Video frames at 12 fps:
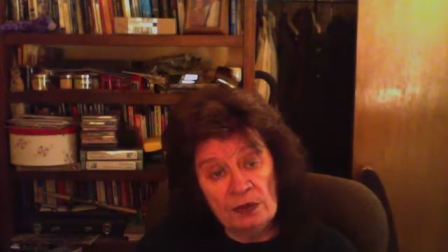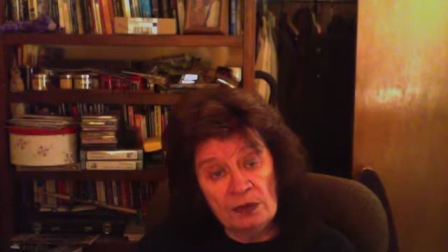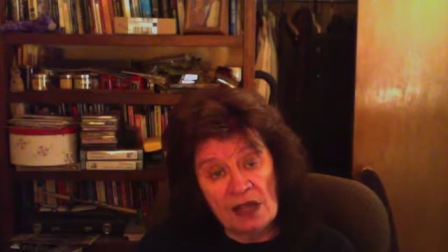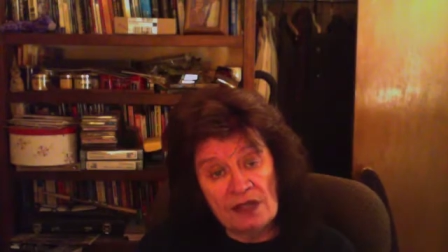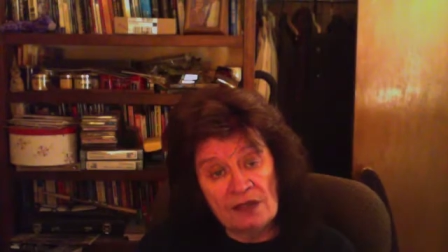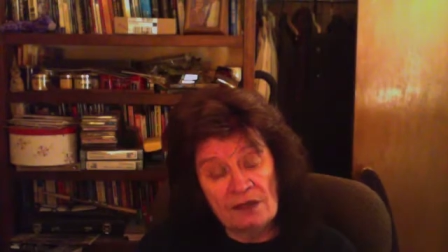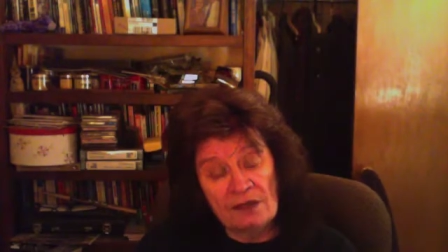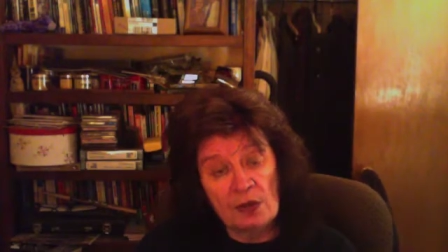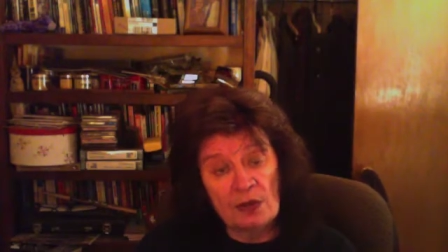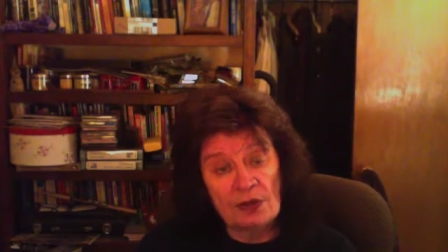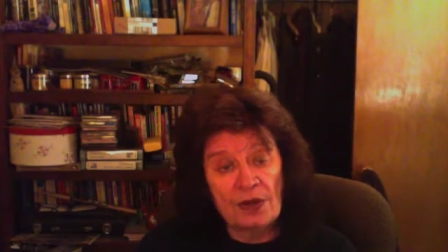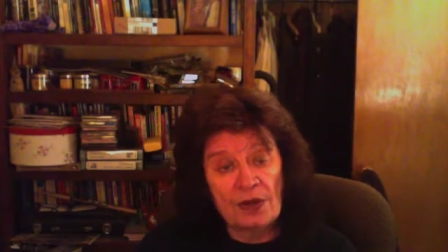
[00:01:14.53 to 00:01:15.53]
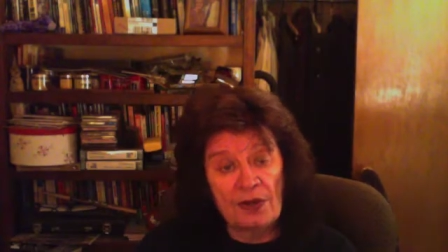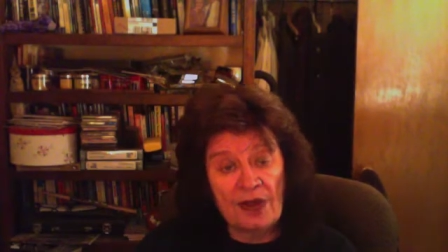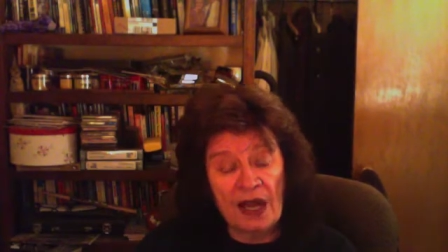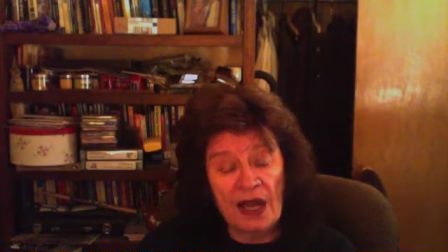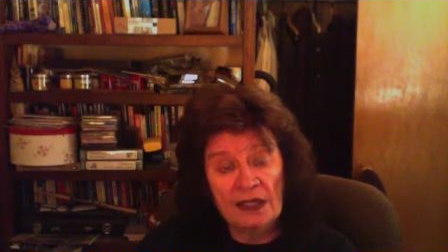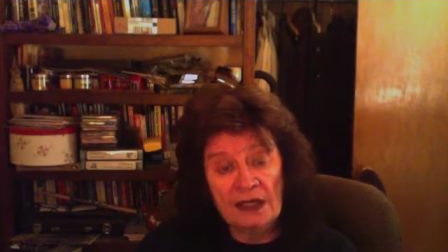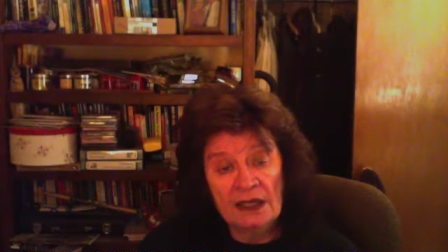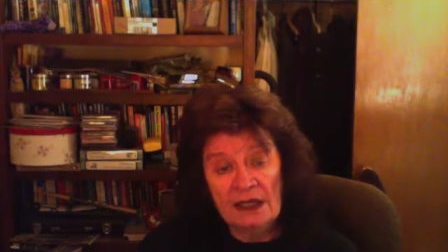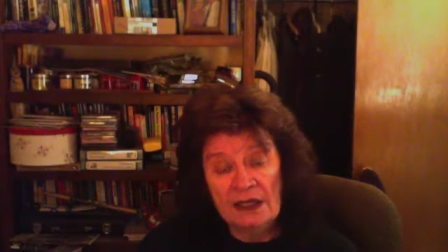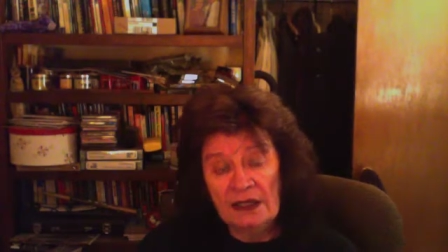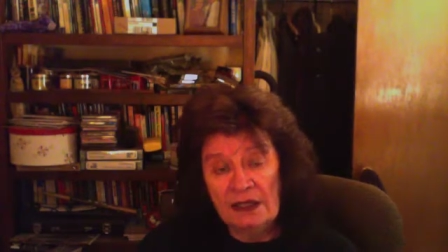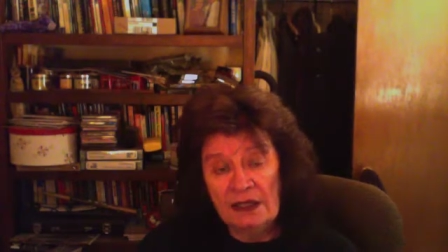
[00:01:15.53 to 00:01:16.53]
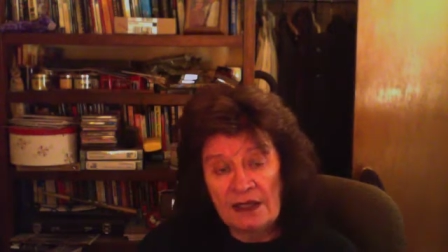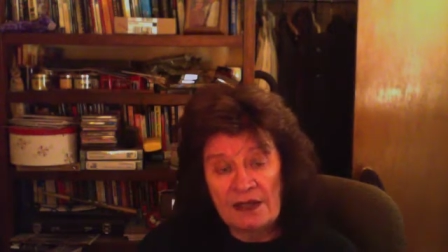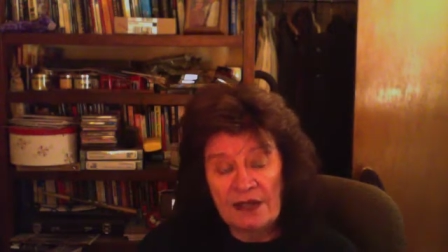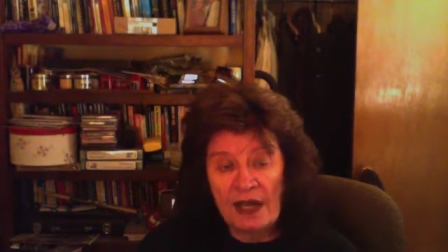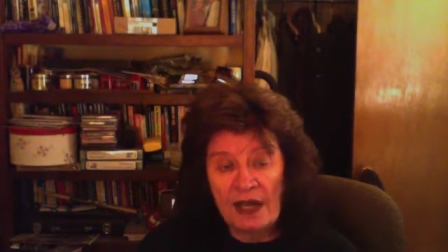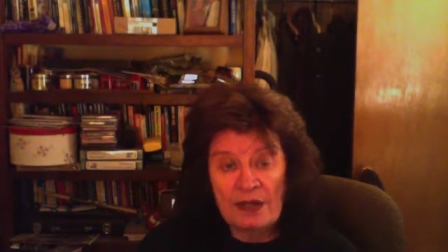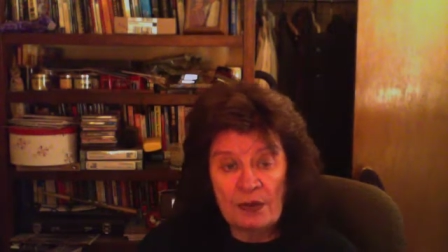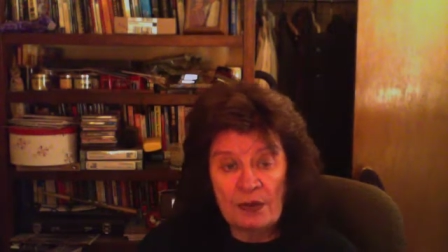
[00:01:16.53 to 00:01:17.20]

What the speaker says: Lots of vocals on that. That's nice.